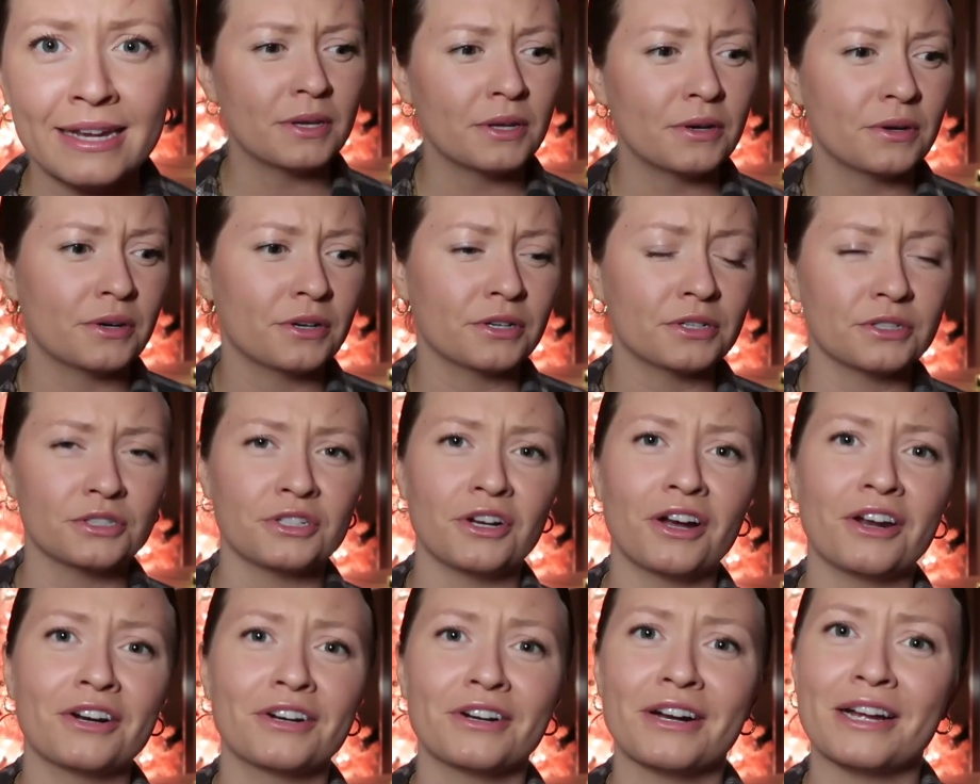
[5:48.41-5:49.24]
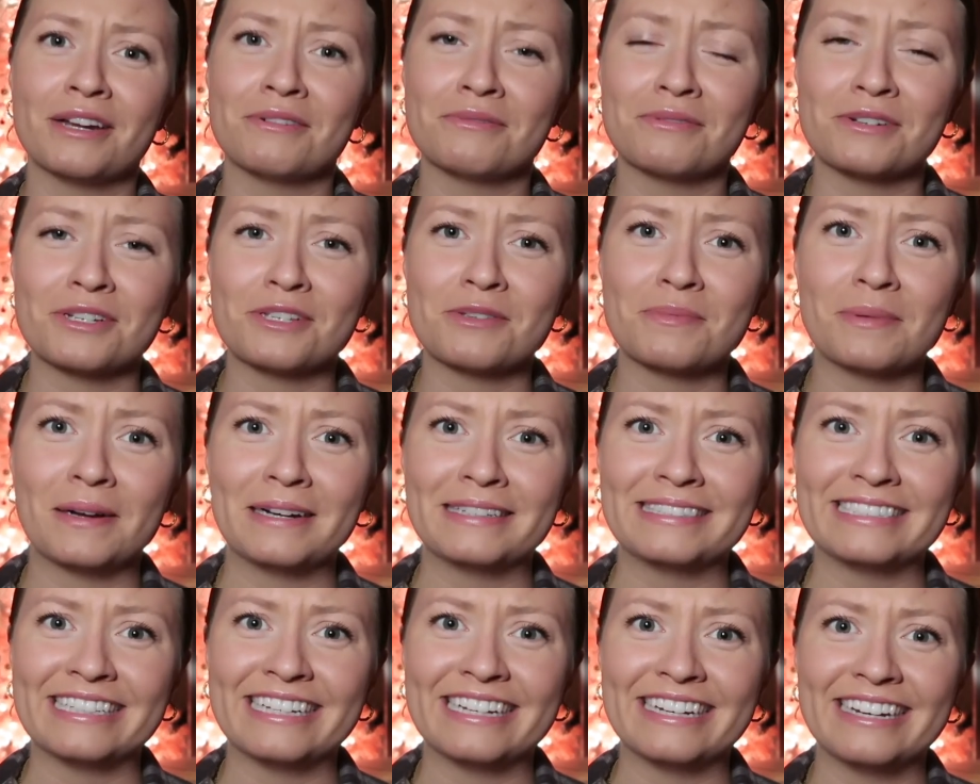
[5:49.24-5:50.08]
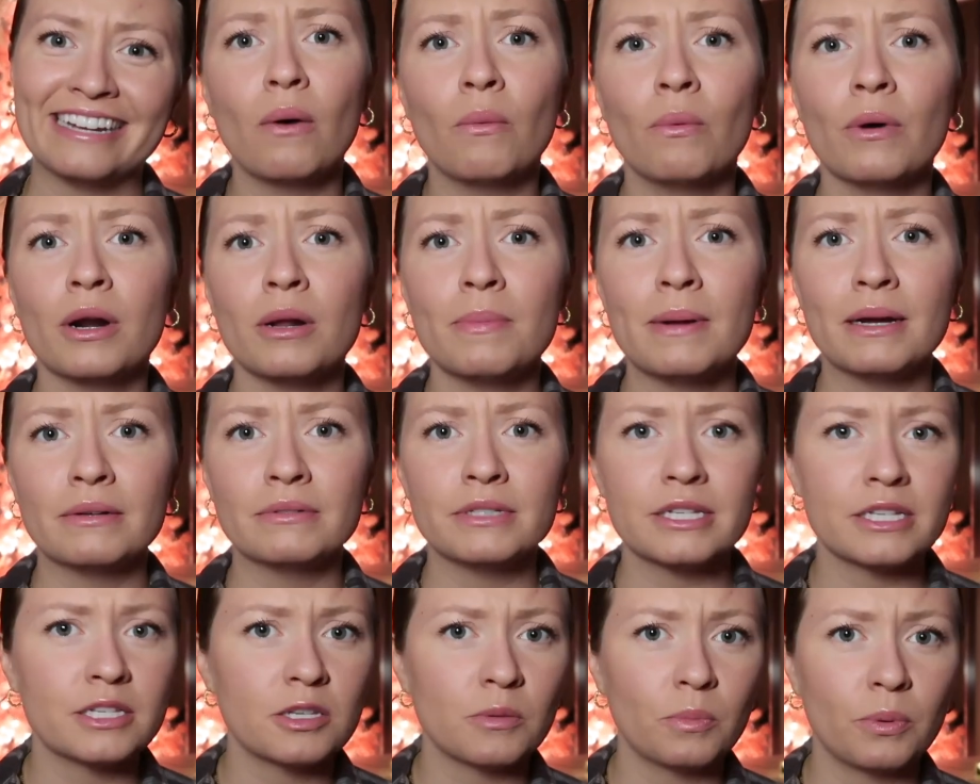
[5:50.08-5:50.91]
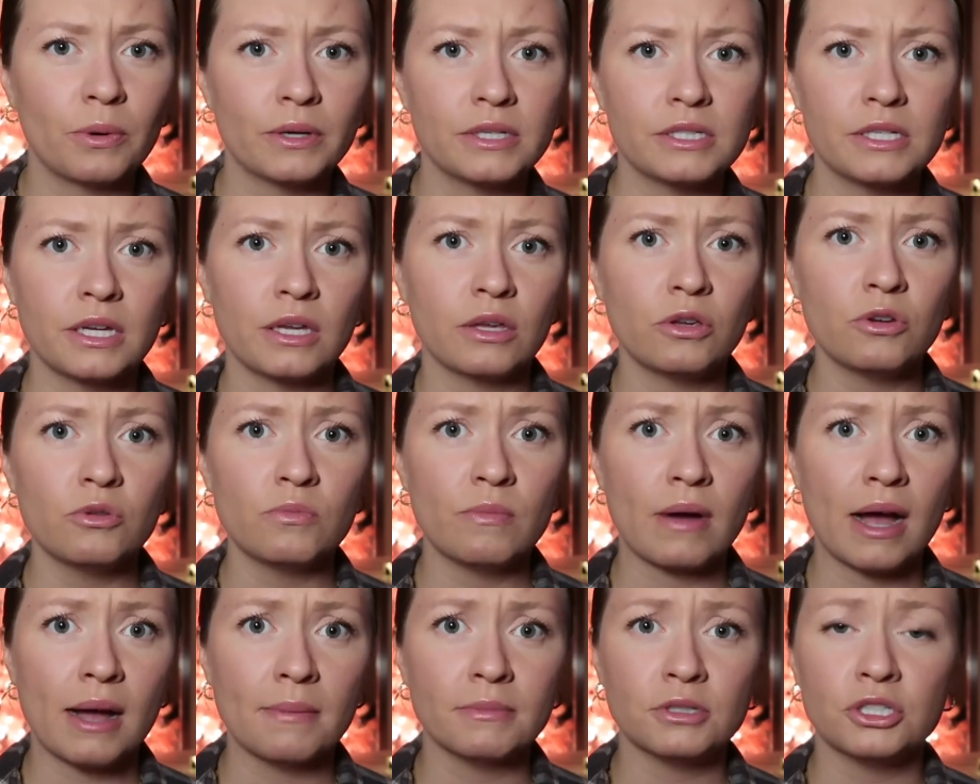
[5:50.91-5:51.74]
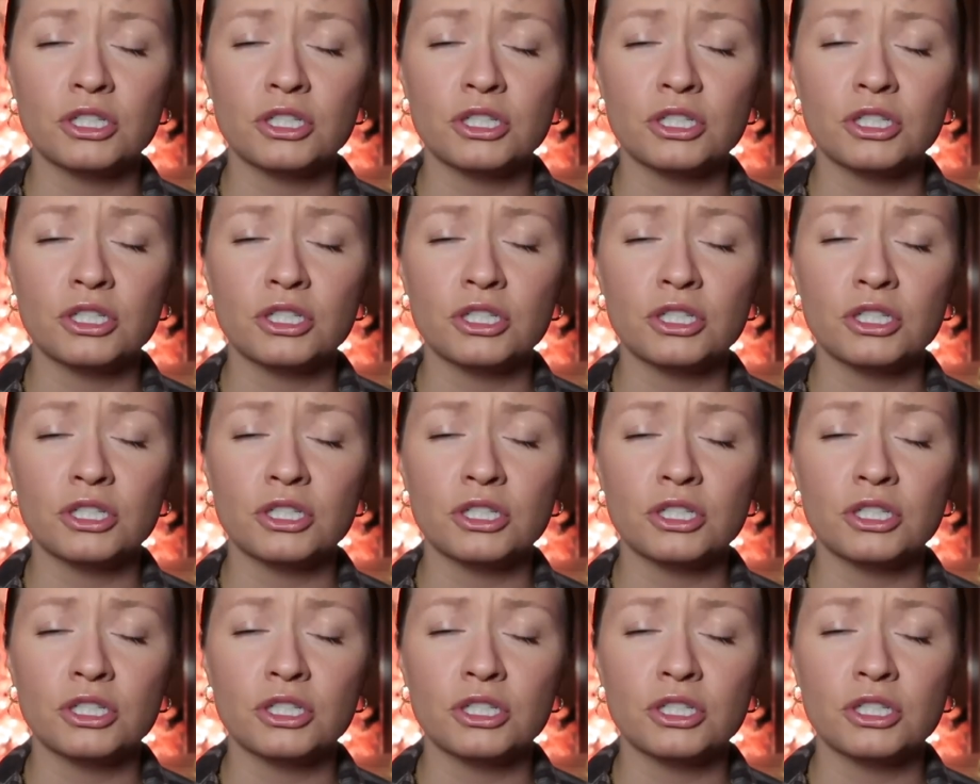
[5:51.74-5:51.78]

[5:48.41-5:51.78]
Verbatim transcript: You know, and her daughter had responded, What about disappointing you, mom?